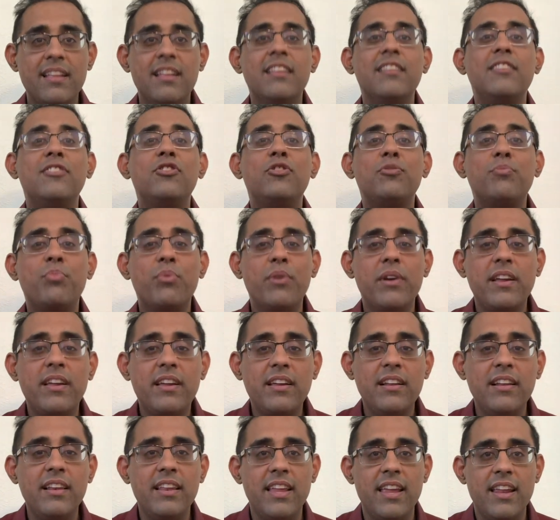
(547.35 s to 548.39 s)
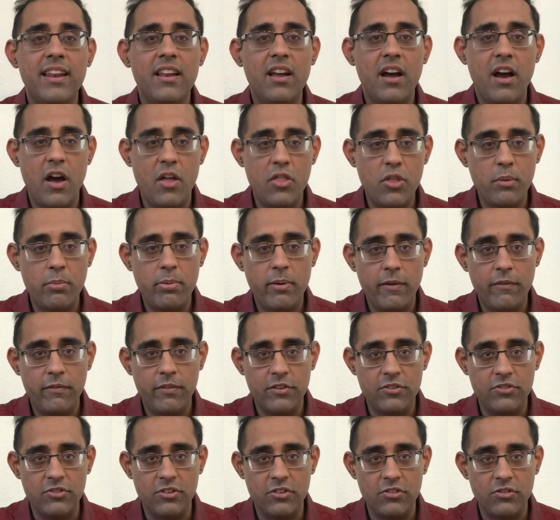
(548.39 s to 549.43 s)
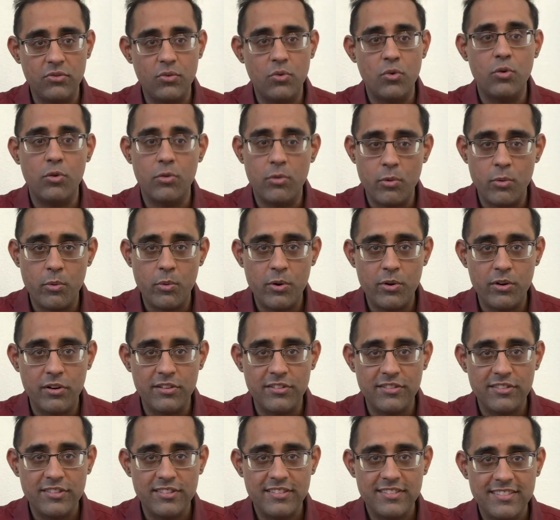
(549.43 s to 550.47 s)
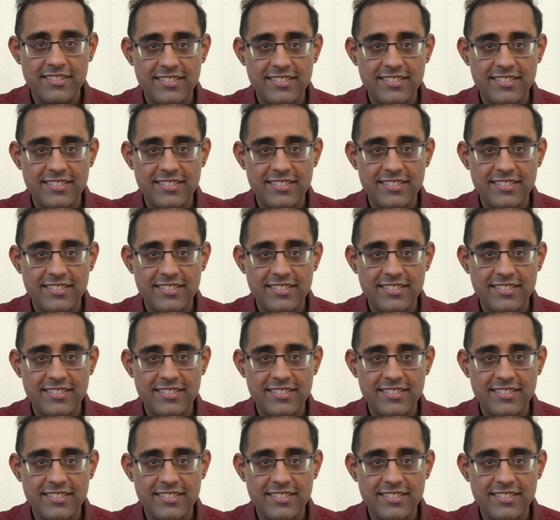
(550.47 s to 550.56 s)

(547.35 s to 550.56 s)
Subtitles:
sprinkle in other privileges or rewards.